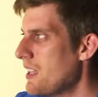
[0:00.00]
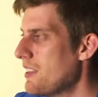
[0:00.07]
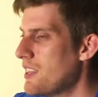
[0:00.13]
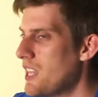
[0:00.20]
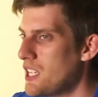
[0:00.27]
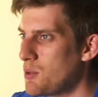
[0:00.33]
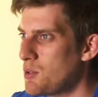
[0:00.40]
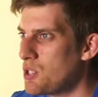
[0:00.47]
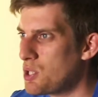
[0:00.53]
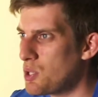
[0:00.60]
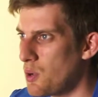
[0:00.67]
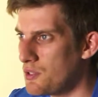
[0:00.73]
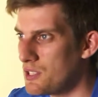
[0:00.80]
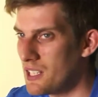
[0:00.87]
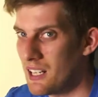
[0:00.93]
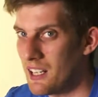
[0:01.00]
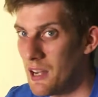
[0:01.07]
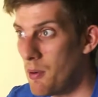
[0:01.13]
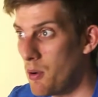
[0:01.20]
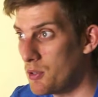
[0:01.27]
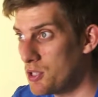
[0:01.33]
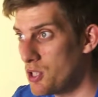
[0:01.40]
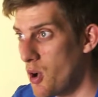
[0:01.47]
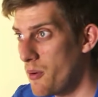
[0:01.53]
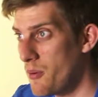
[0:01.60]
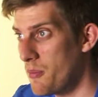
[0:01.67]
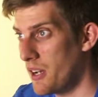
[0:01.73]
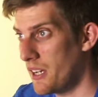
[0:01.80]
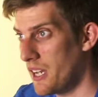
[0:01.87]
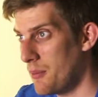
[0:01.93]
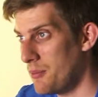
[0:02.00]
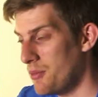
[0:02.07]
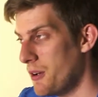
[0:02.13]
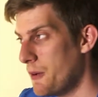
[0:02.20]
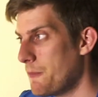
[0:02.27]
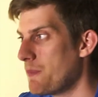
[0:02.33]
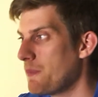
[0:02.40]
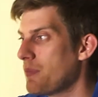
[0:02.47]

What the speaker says: This was just sort of to clip on top of my camera.